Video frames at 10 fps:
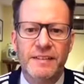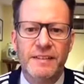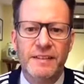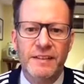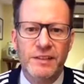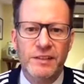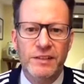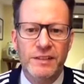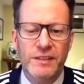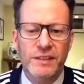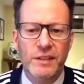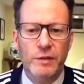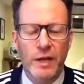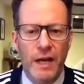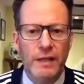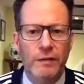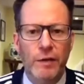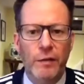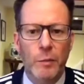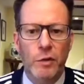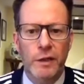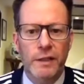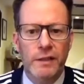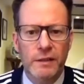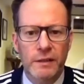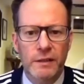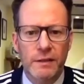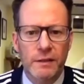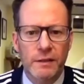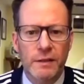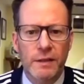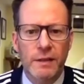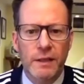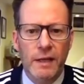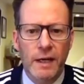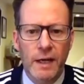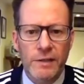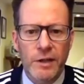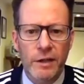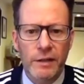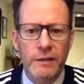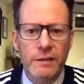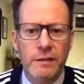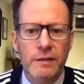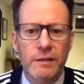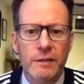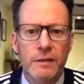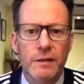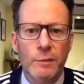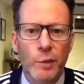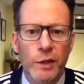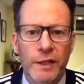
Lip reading: It's good to see you kind of every morning. Hi, Sahil. Good morning.